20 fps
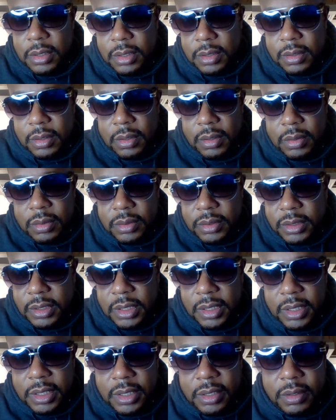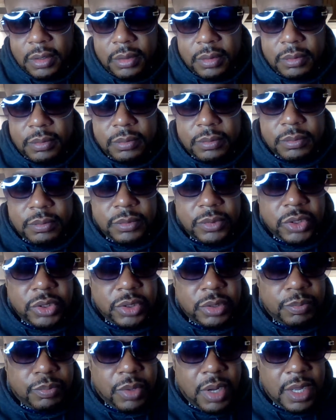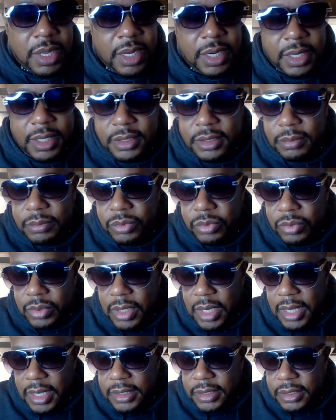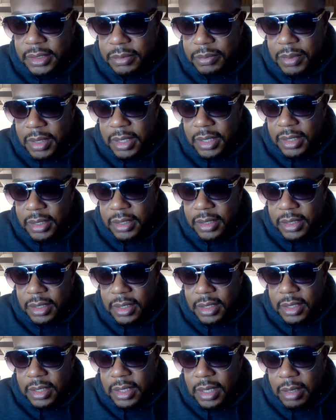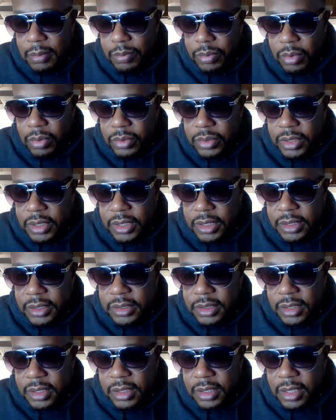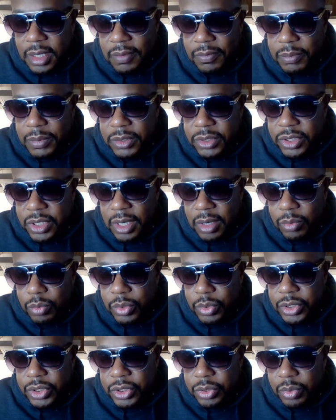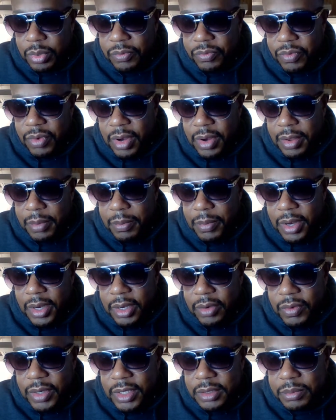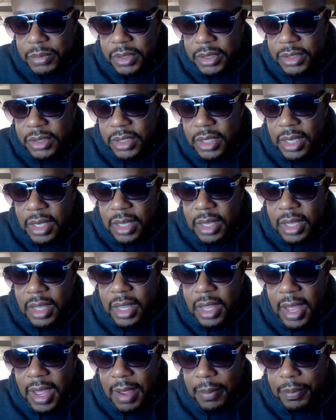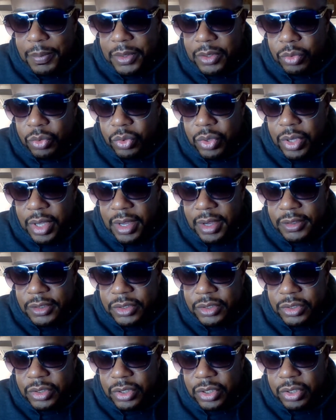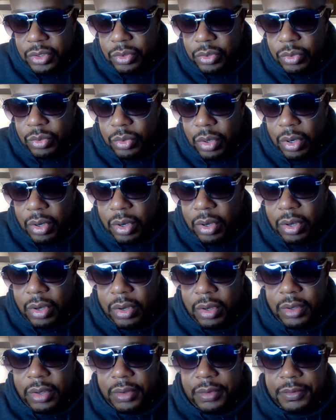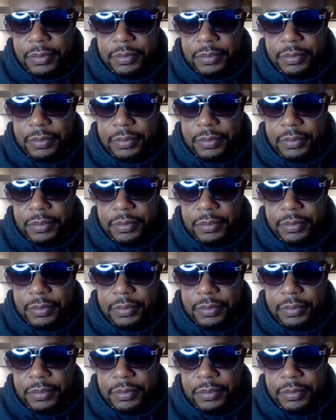Focusing and this probably got to get some new glasses, man. I broke these. Government said, "I wish you a very Merry Christmas and Happy New Year's to you all."